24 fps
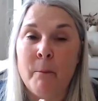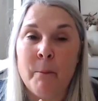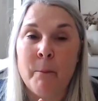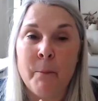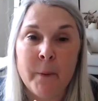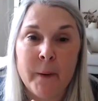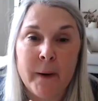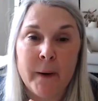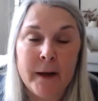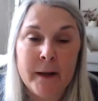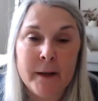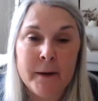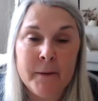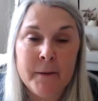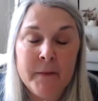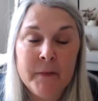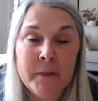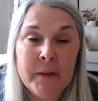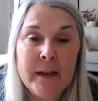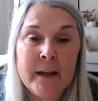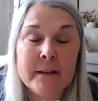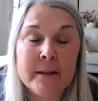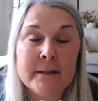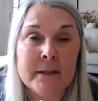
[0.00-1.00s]
But
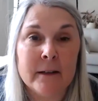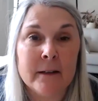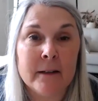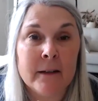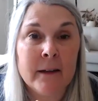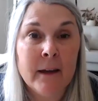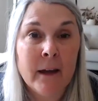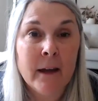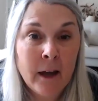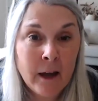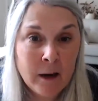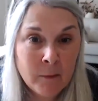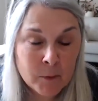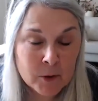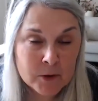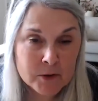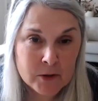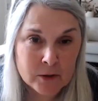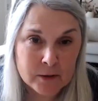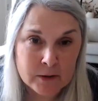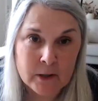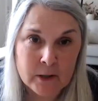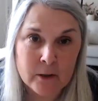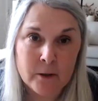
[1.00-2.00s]
it's in Cambridge,
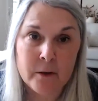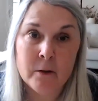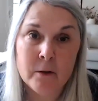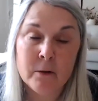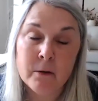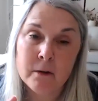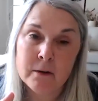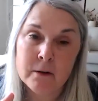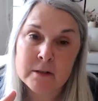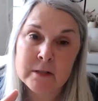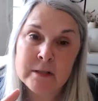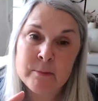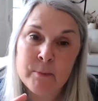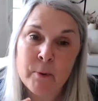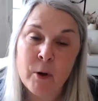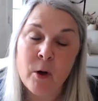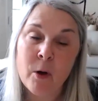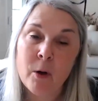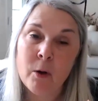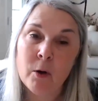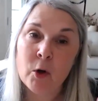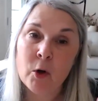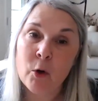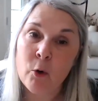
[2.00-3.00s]
Ontario, a
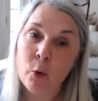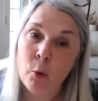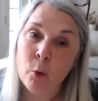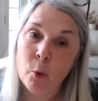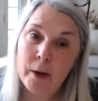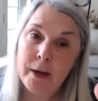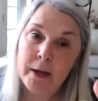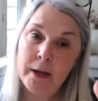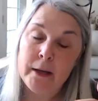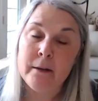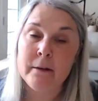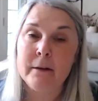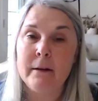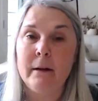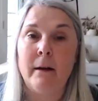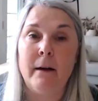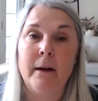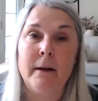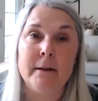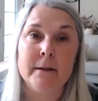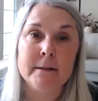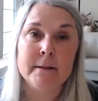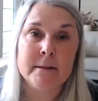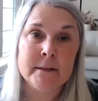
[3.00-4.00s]
small, quaint
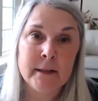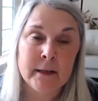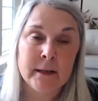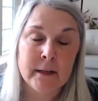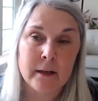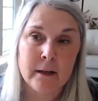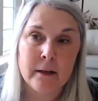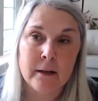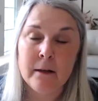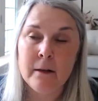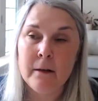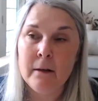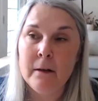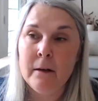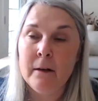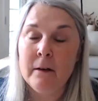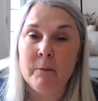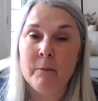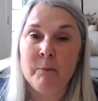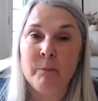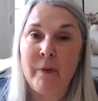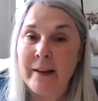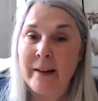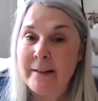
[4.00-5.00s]
kind of city
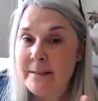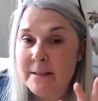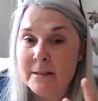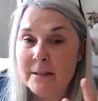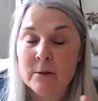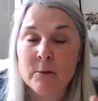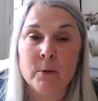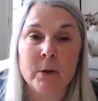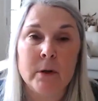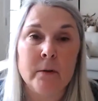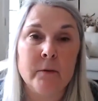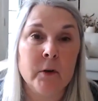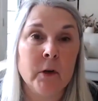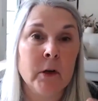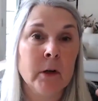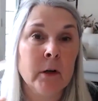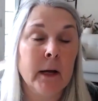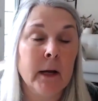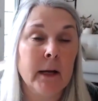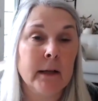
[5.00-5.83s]
next to the river.